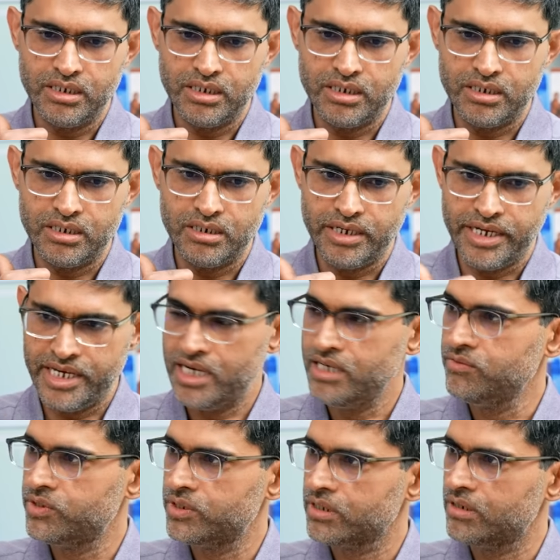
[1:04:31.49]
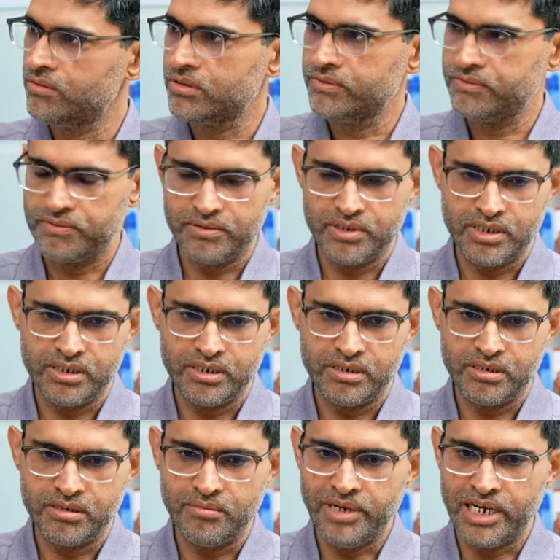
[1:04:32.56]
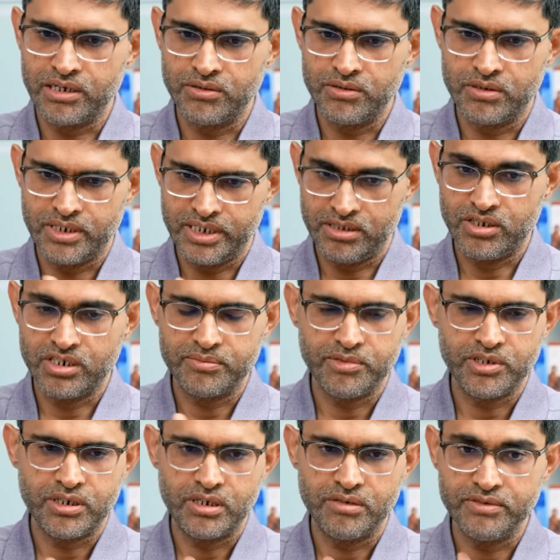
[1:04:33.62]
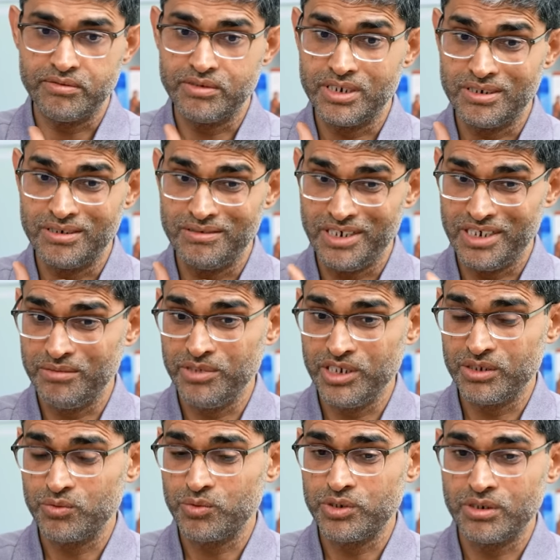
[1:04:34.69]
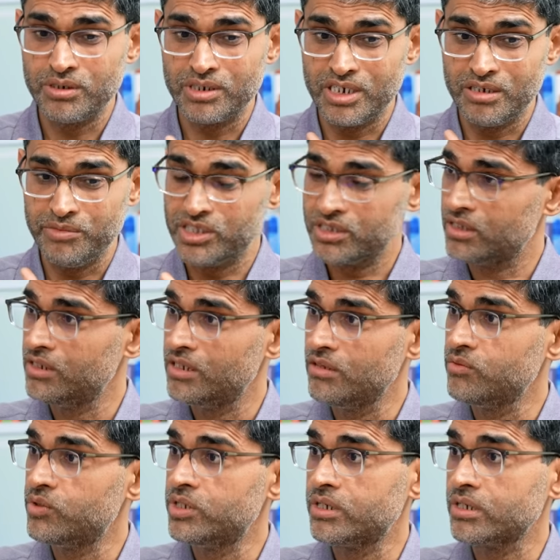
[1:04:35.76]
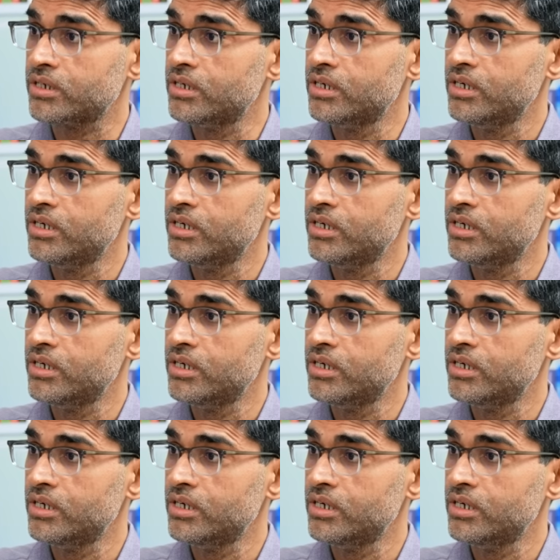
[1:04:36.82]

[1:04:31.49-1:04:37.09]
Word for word: uh, AI work out of uh, Bangalore at ThoughtSpot, we've done database work, database kernel work.